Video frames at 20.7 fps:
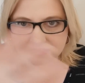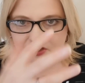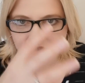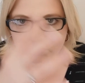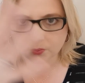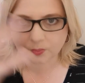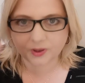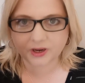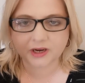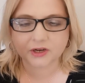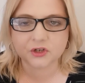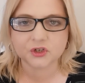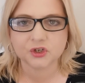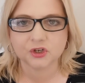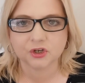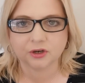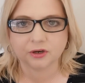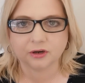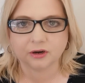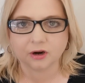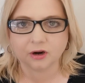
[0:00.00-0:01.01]
this
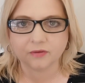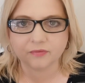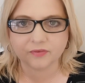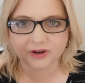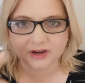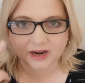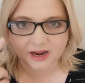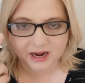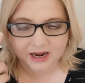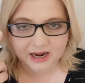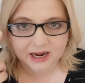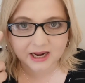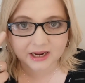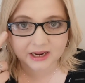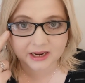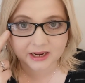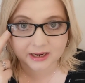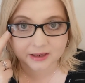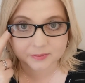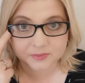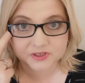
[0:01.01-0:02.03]
picture of an
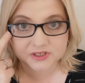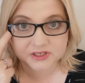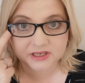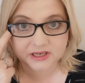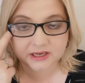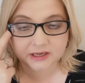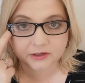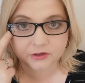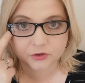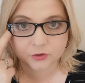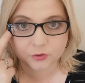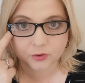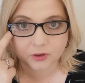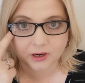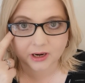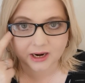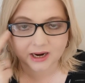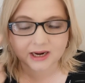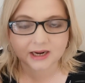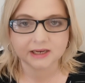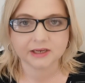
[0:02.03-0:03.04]
eye, I'm seeing your
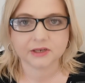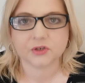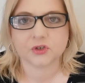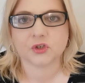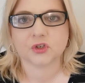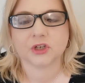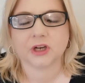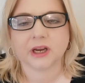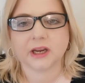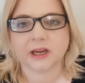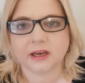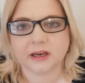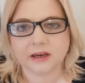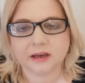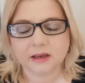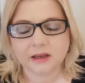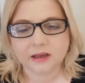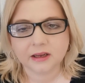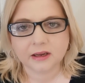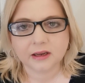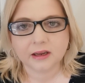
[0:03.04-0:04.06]
eyes,
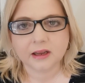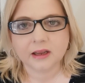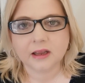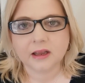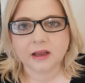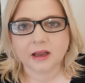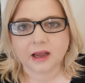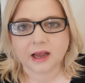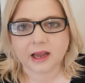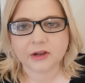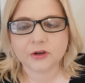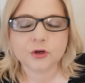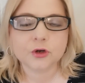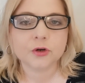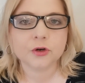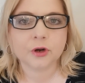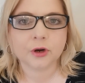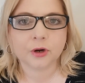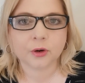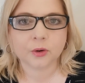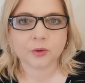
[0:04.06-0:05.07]
Jane. And you
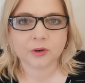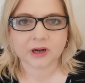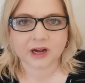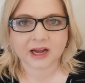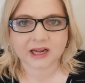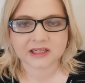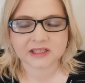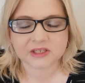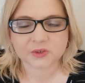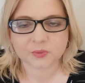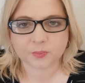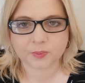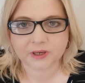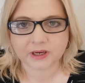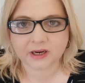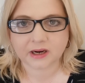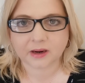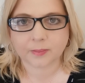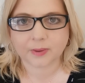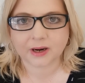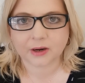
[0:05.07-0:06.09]
know God
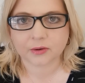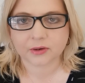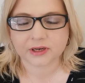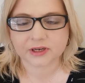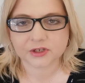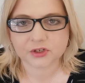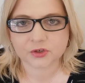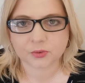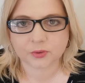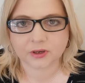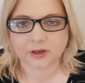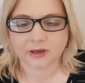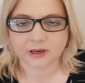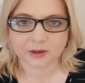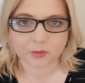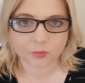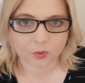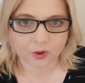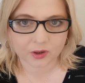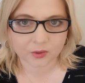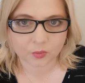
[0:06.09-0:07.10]
speak about Israel
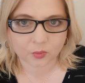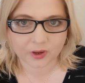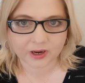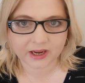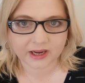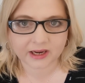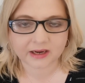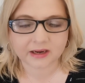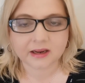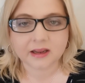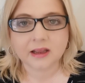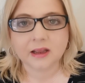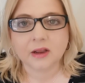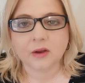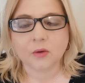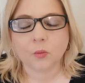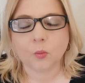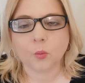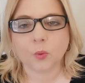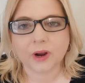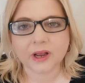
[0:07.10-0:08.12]
in one way.
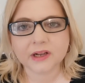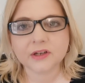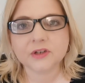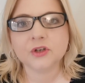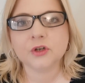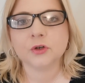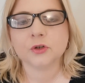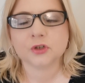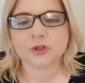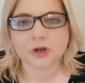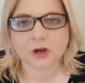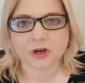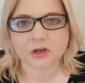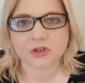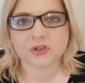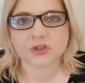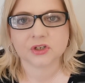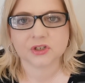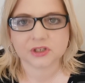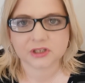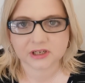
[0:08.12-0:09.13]
When you
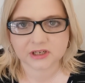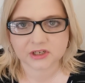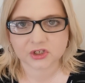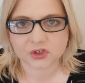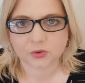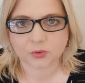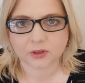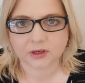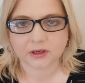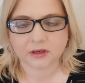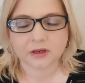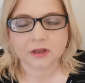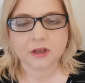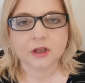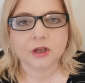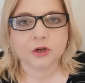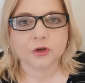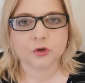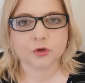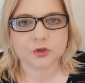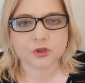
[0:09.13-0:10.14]
touch this Israel,
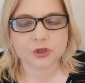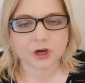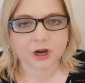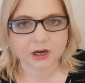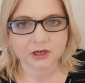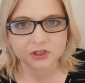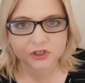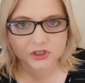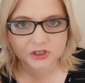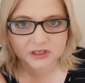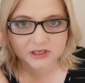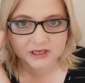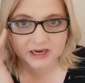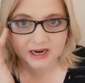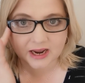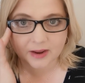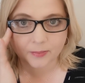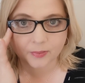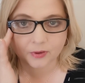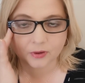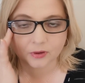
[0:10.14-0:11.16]
you touch the
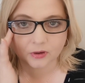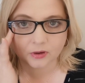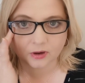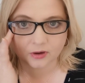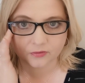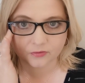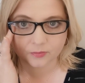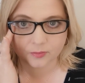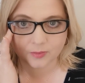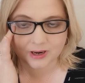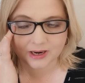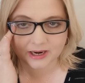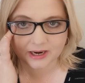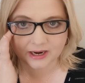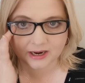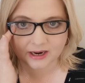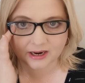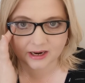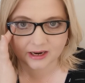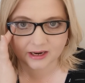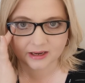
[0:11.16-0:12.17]
apple of my
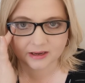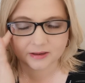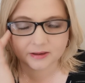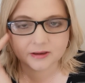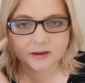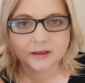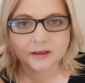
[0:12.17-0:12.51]
eye.